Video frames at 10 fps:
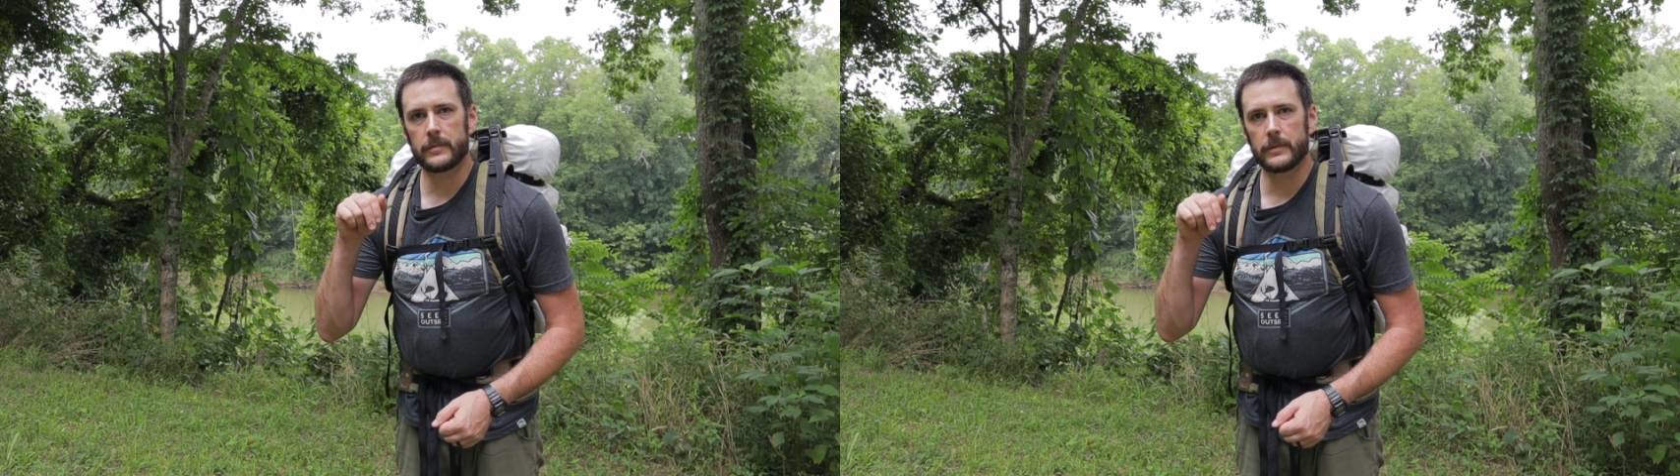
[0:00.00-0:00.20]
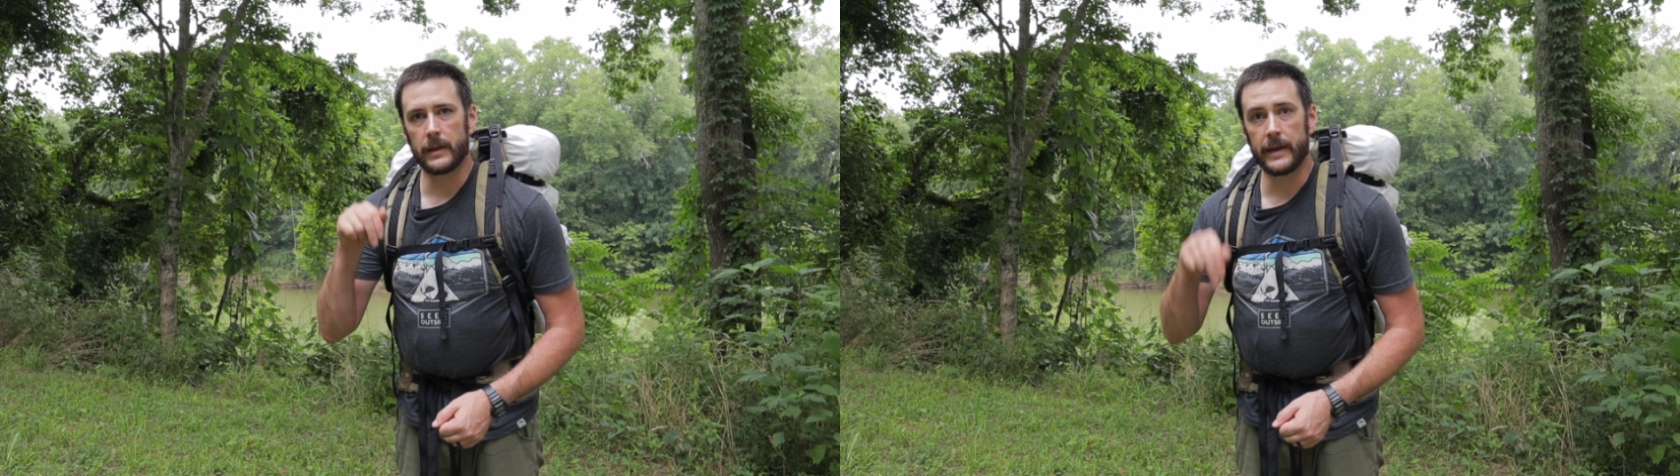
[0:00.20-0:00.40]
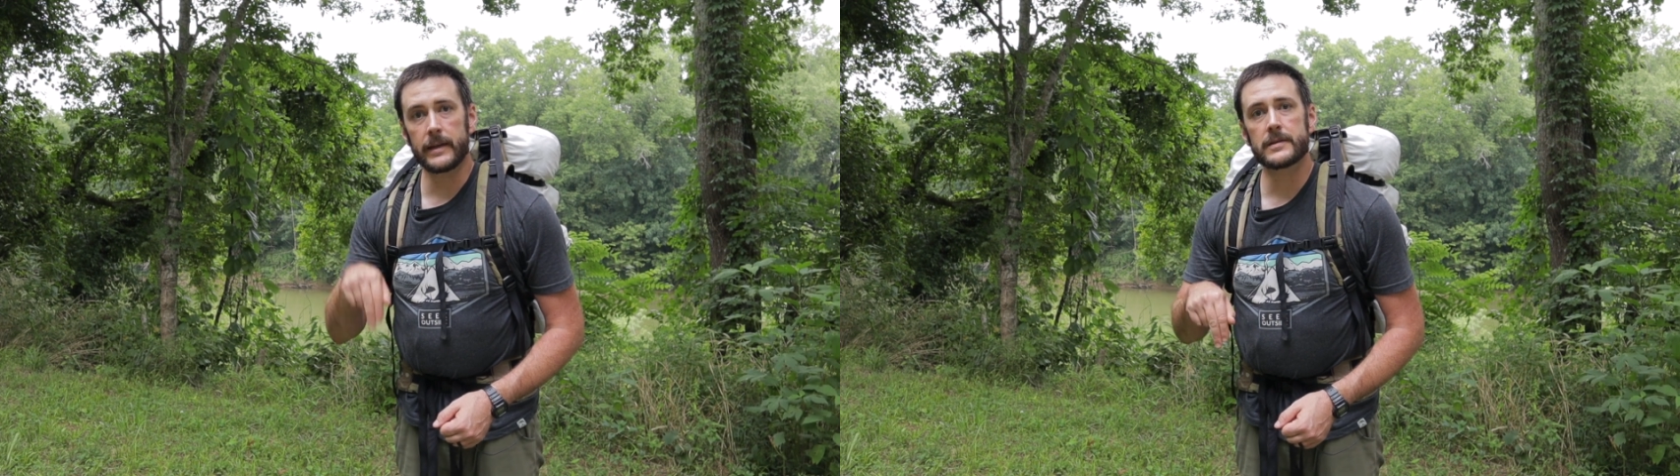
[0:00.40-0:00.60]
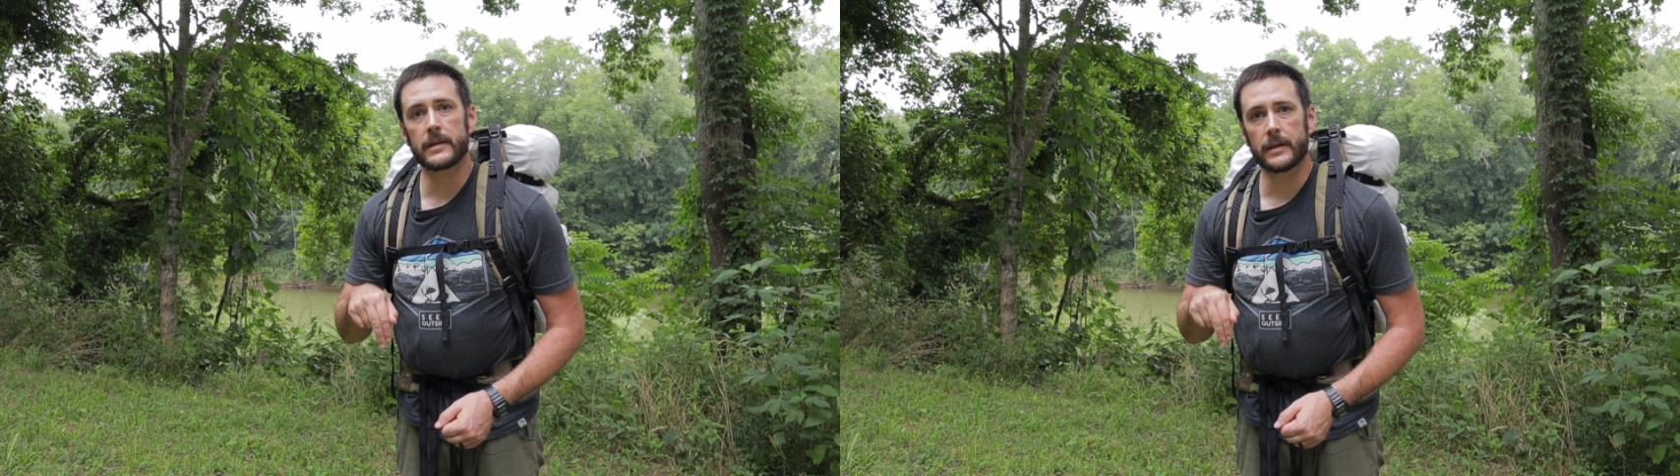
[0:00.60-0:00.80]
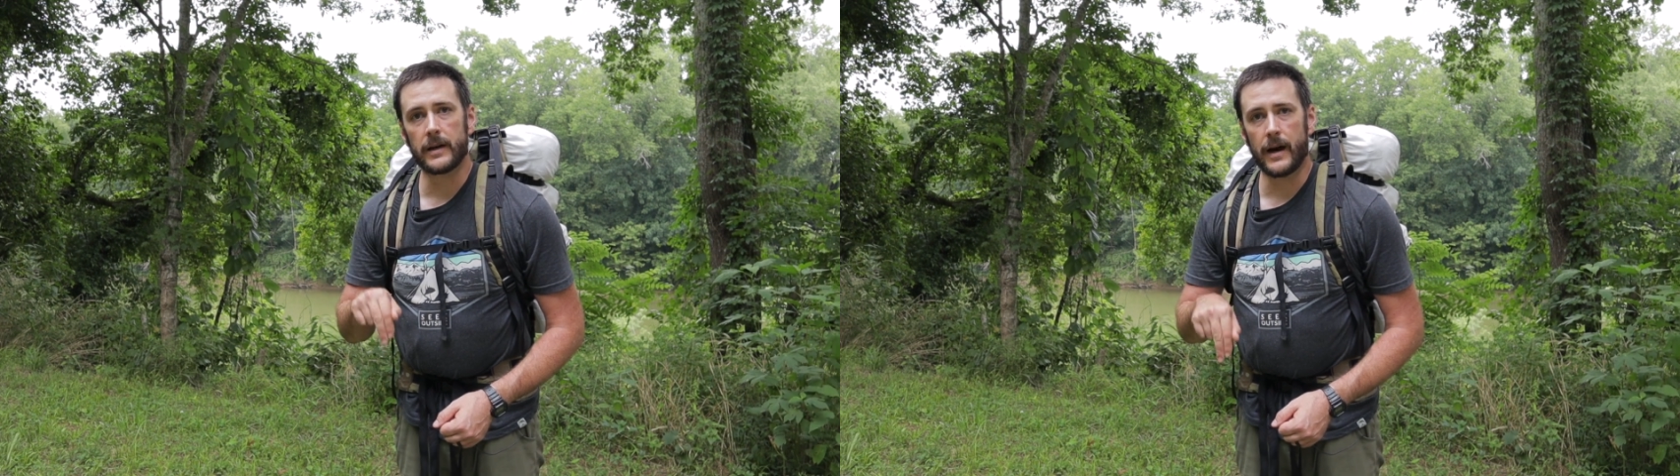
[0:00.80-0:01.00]
links
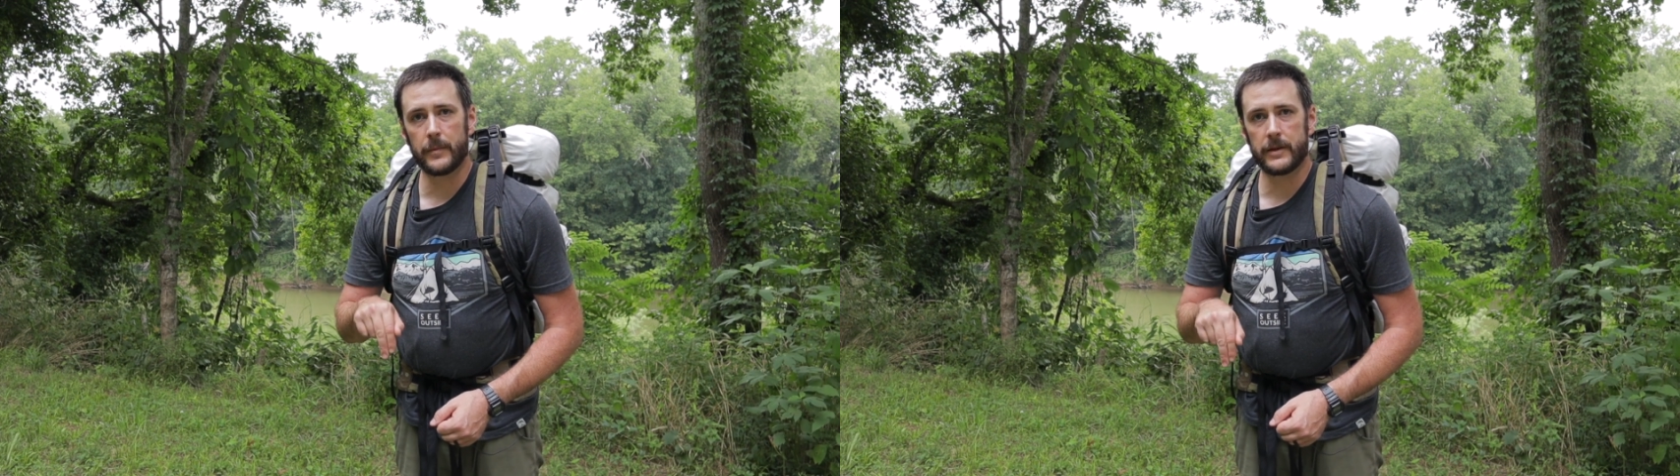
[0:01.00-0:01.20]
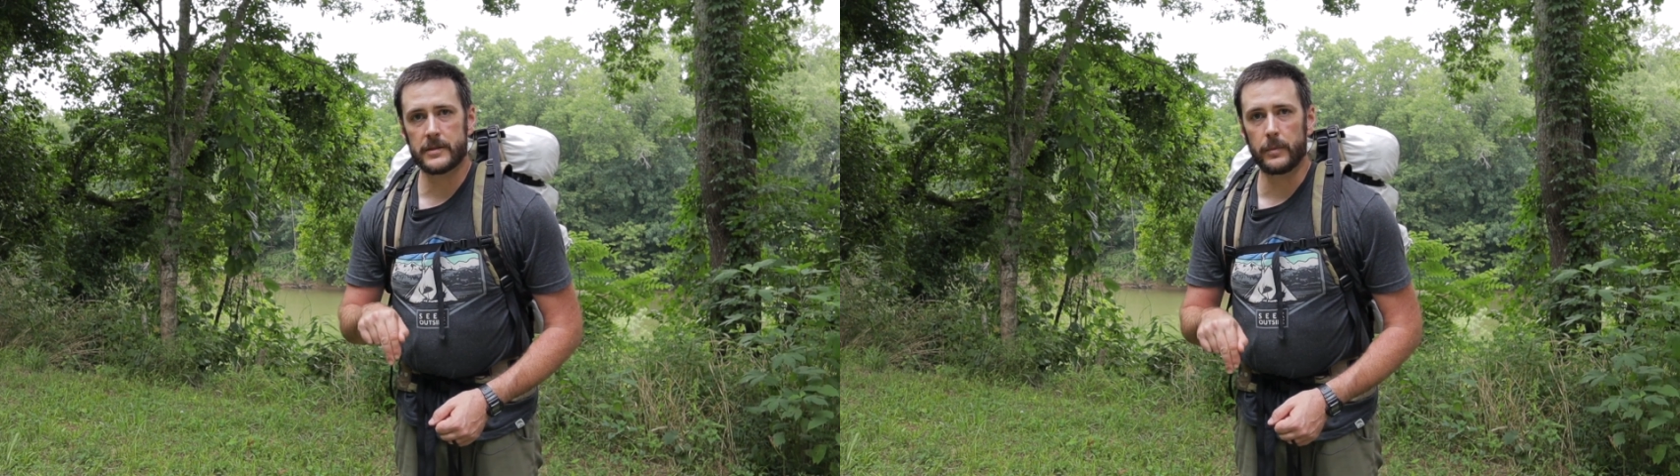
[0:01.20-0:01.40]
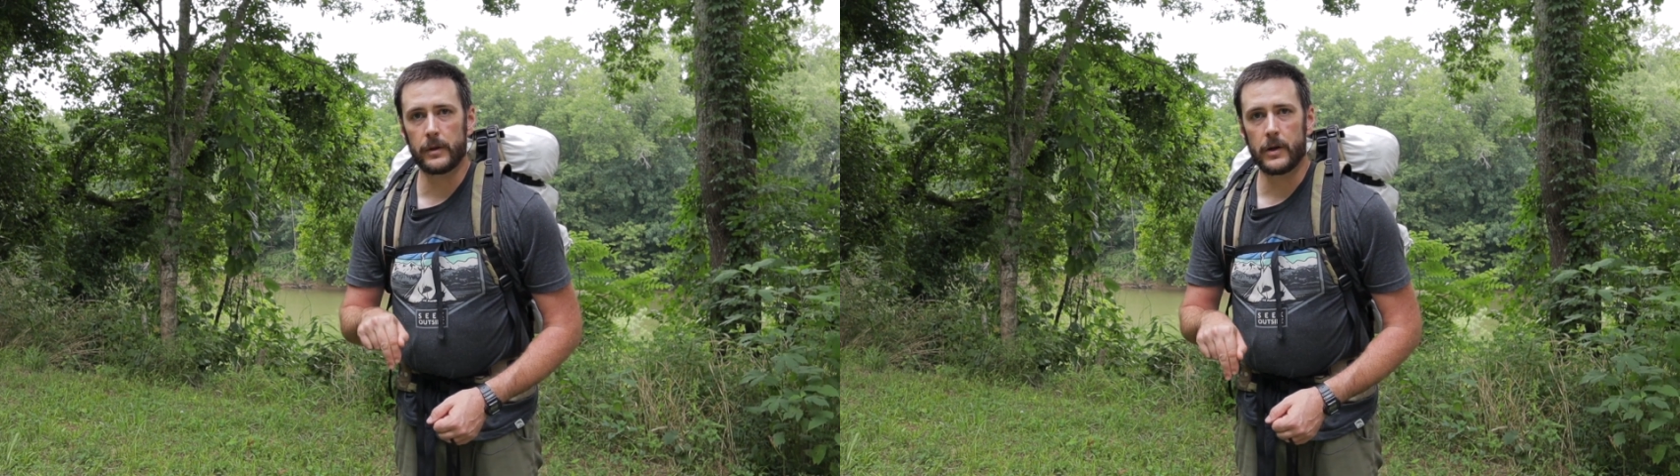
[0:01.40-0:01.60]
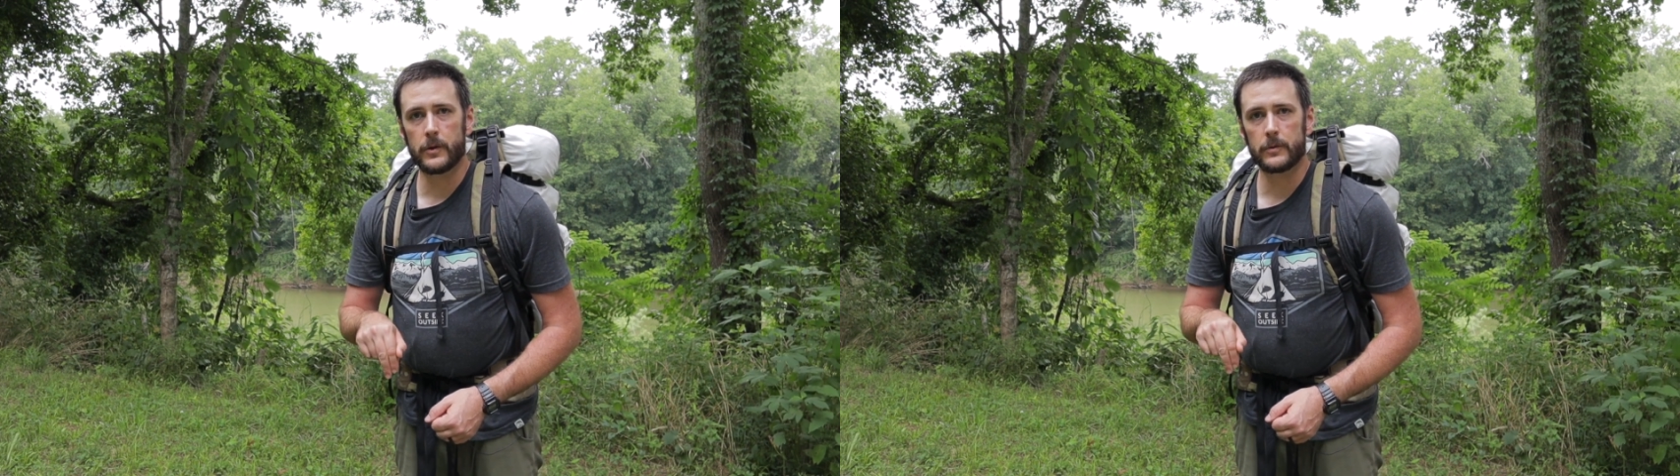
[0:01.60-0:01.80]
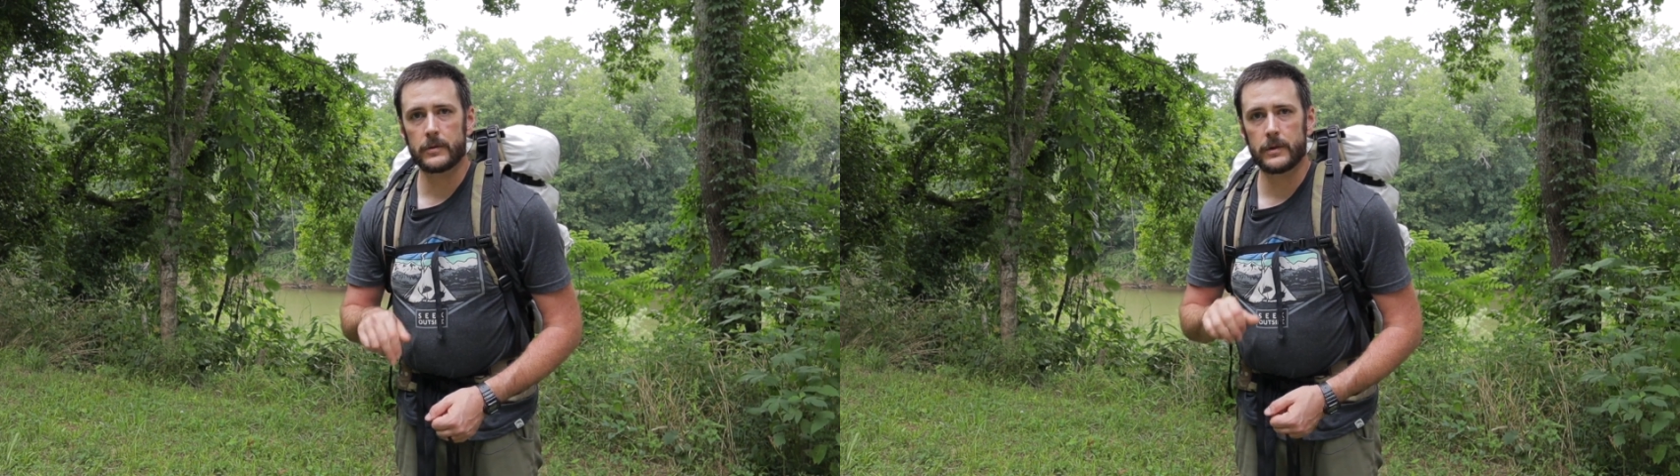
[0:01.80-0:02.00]
in the comments
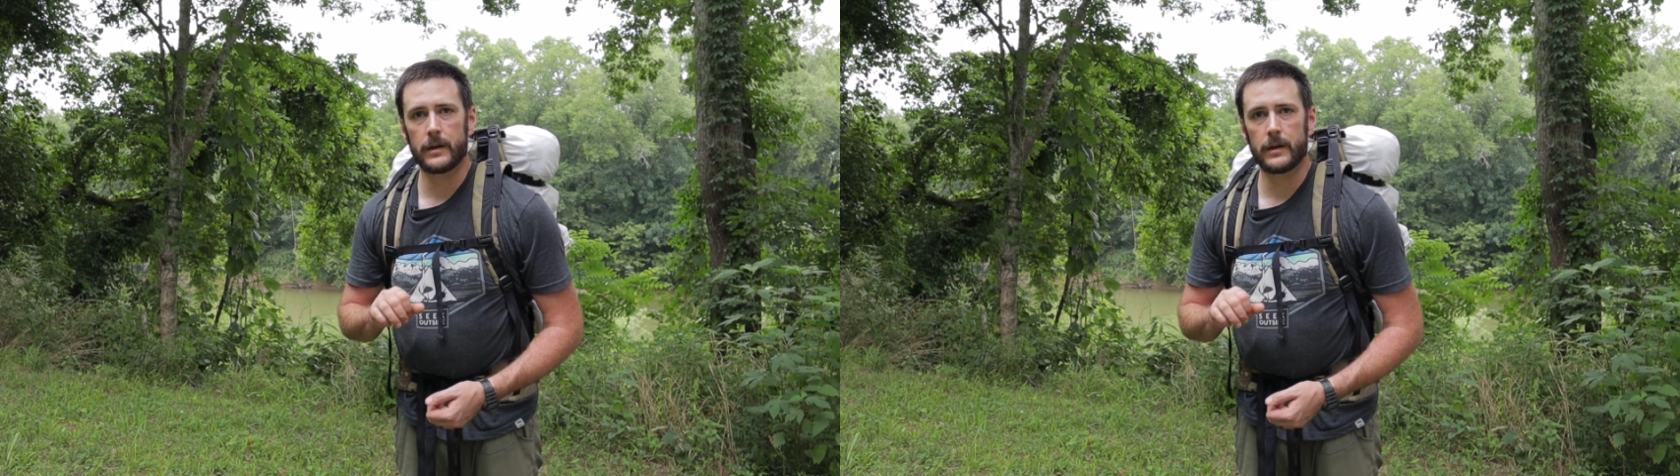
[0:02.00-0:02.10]
below,